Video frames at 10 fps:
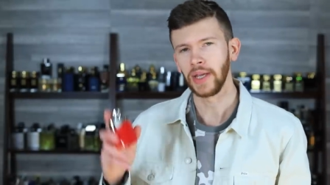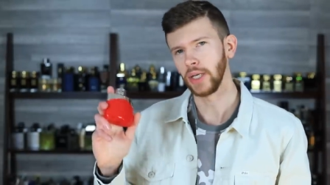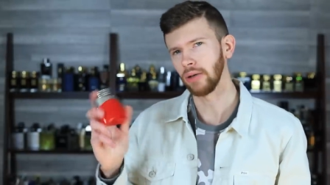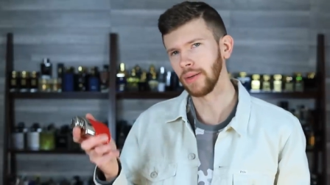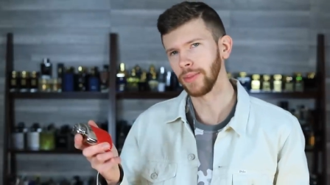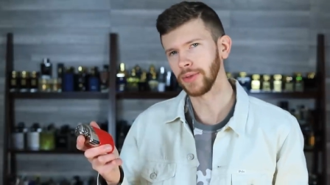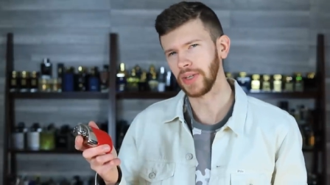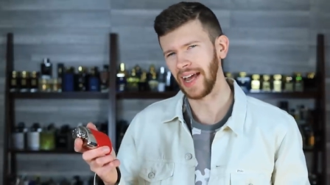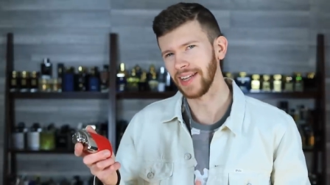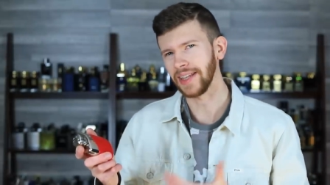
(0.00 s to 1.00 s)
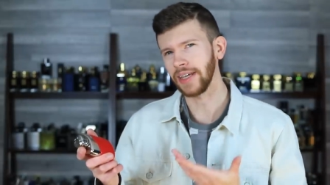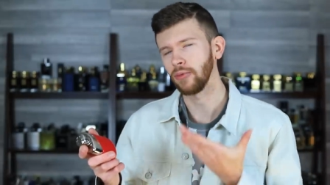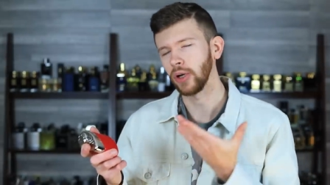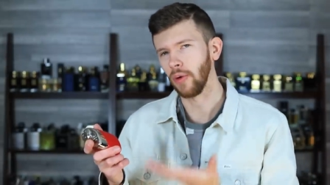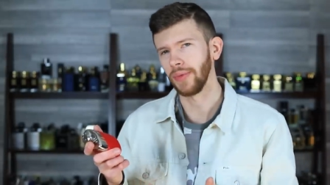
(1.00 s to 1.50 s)
You would almost kind of think it
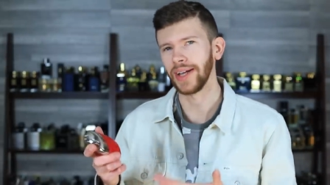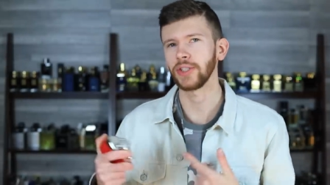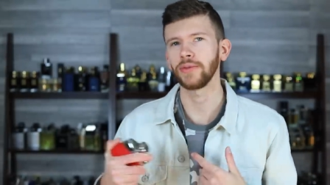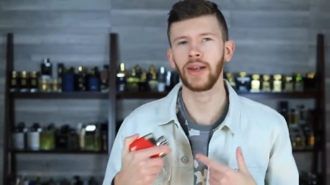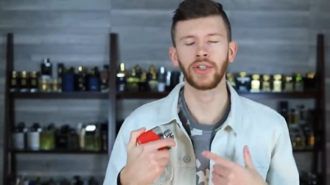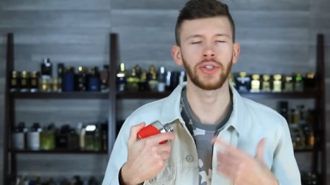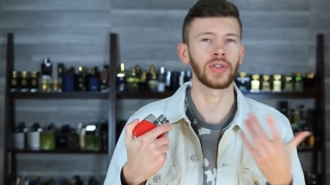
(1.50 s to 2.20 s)
would go in that direction,